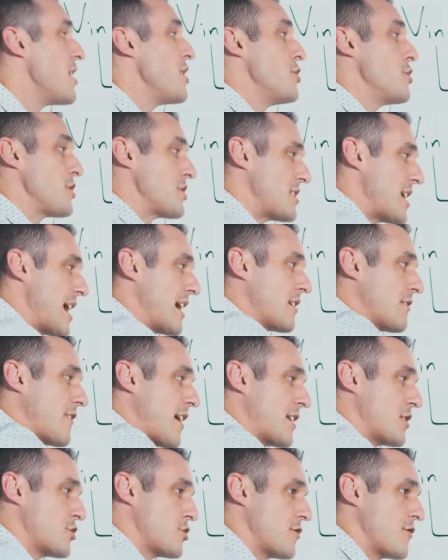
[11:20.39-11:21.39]
you can take
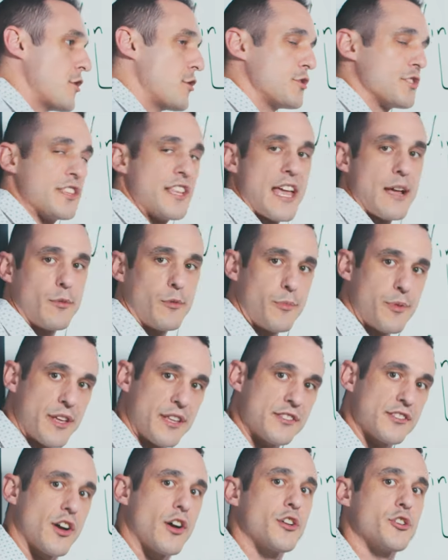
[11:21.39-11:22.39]
advantage of those enable
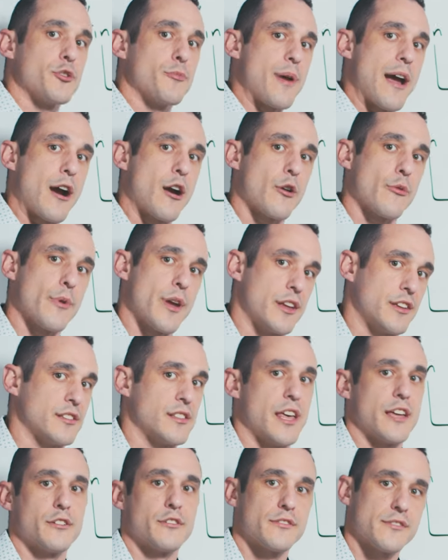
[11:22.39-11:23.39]
pins on your power
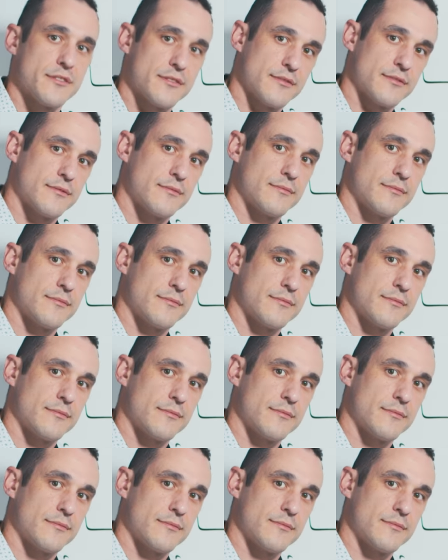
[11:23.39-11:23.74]
regulators.